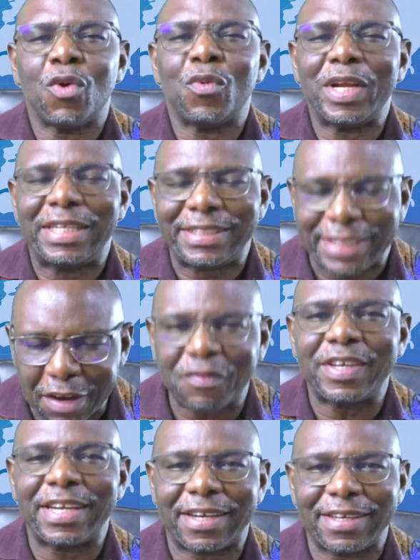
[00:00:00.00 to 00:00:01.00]
We
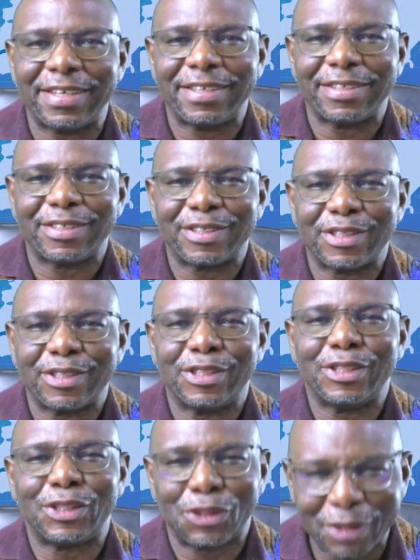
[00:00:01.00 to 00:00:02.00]
definitely
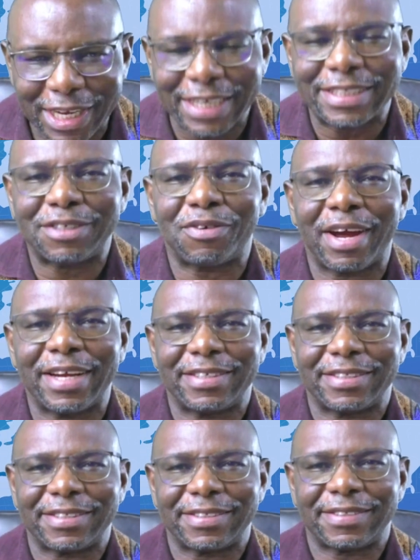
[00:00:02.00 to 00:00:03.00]
should get it
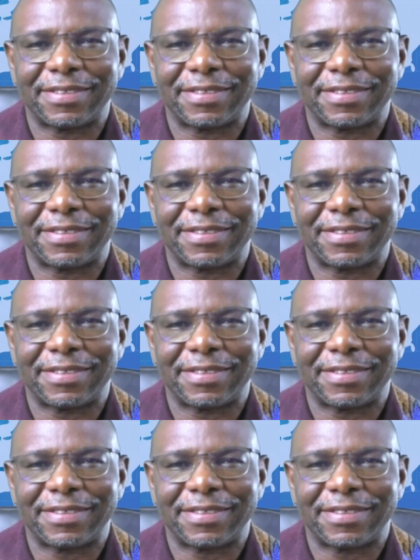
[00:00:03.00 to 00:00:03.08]
right.